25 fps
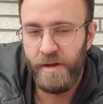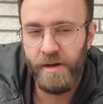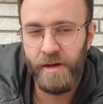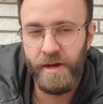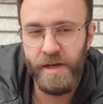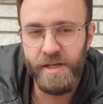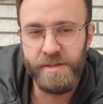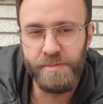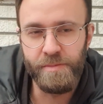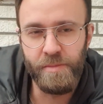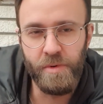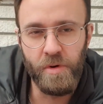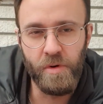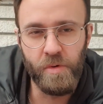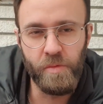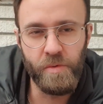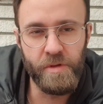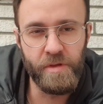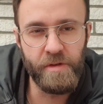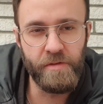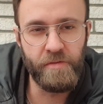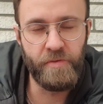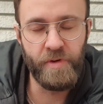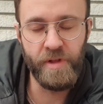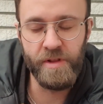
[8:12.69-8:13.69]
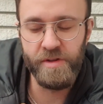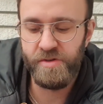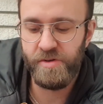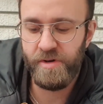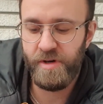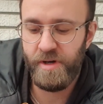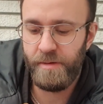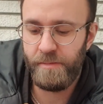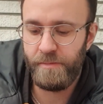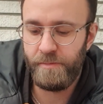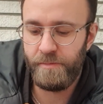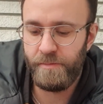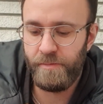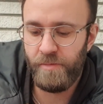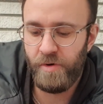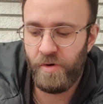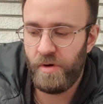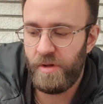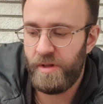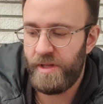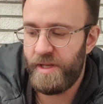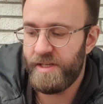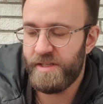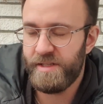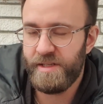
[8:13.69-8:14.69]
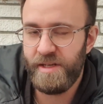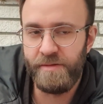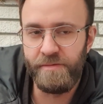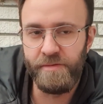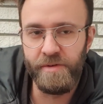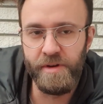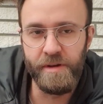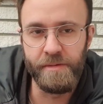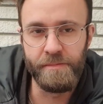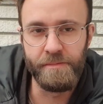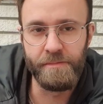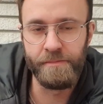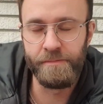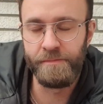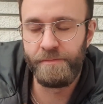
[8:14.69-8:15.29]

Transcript: I smoke with a filter in more or less every